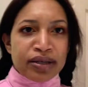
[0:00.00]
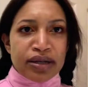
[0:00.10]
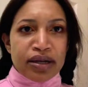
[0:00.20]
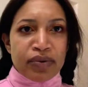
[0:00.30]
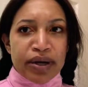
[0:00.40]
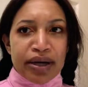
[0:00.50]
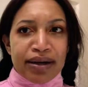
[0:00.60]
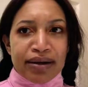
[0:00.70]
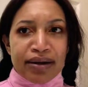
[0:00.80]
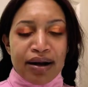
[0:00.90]
these
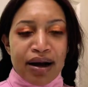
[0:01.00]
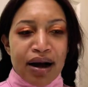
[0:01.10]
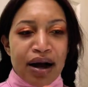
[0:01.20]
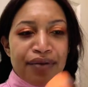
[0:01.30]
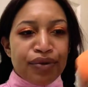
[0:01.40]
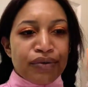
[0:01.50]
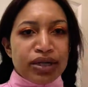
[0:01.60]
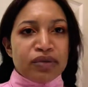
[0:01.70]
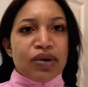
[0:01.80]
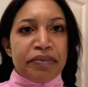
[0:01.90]
anywhere. The
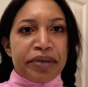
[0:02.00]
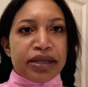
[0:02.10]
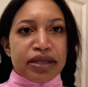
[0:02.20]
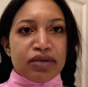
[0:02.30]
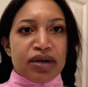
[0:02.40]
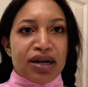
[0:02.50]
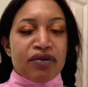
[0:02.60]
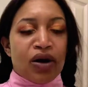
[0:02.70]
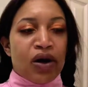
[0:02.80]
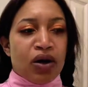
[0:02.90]
reason why I picked this one out
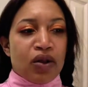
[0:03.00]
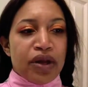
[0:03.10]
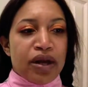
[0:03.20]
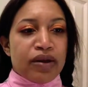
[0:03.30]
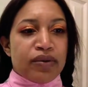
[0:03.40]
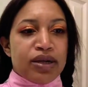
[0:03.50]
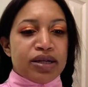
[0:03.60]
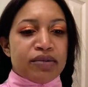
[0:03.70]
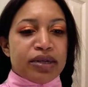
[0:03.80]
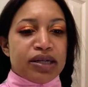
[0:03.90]
of all the other ones
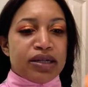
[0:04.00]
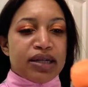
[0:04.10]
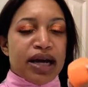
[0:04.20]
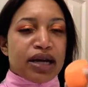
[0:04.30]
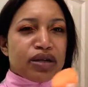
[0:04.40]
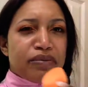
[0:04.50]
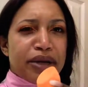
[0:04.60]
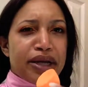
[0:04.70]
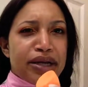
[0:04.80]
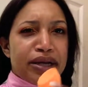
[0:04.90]
is because this is actually
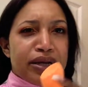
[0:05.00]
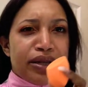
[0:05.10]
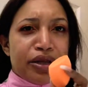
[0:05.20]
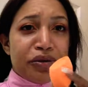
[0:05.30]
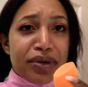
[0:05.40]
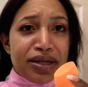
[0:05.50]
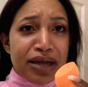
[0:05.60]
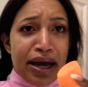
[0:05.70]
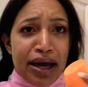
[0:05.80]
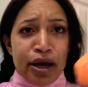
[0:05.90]
made in the
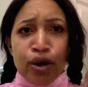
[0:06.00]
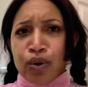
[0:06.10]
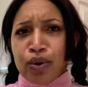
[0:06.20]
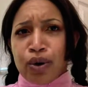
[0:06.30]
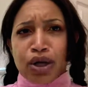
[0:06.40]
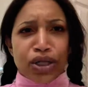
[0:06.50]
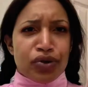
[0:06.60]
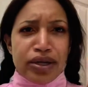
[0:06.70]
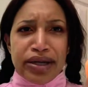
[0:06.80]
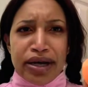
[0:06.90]
USA or
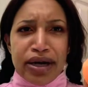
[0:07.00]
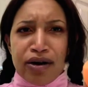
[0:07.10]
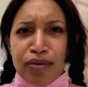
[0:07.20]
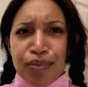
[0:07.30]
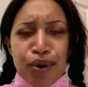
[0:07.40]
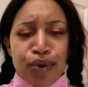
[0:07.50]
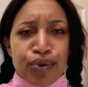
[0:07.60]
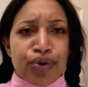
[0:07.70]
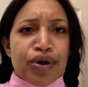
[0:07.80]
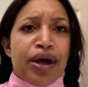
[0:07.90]
Australia or
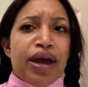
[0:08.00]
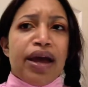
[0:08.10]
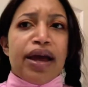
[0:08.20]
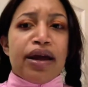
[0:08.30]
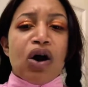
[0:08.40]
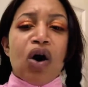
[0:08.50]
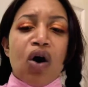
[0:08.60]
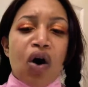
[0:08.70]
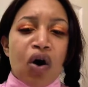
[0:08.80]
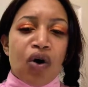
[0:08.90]
both, and
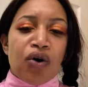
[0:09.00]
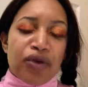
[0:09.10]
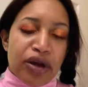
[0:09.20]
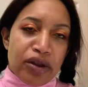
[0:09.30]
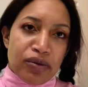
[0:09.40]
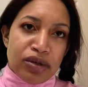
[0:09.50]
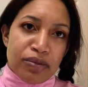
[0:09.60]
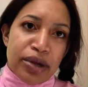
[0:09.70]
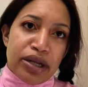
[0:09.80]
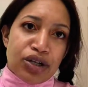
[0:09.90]
all the other ones are
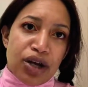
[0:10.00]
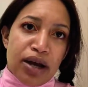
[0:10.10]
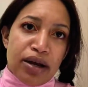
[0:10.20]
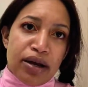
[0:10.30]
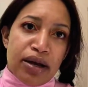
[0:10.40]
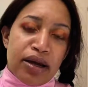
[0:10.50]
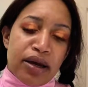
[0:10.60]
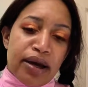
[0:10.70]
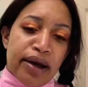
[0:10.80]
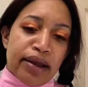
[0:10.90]
made in China. And
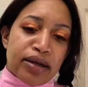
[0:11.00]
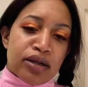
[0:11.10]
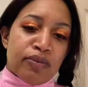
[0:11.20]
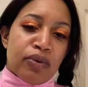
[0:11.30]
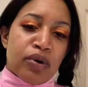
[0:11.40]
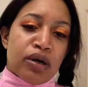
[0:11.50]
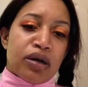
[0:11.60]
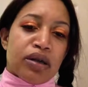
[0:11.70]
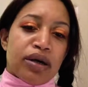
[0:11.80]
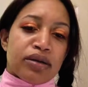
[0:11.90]
I like to
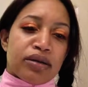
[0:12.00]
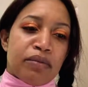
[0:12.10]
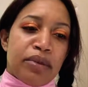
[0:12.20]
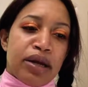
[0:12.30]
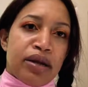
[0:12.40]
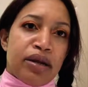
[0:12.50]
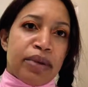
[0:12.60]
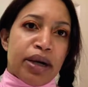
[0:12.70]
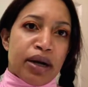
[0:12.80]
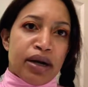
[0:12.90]
support things that are made in
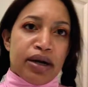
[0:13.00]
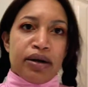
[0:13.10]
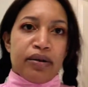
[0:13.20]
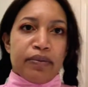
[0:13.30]
America.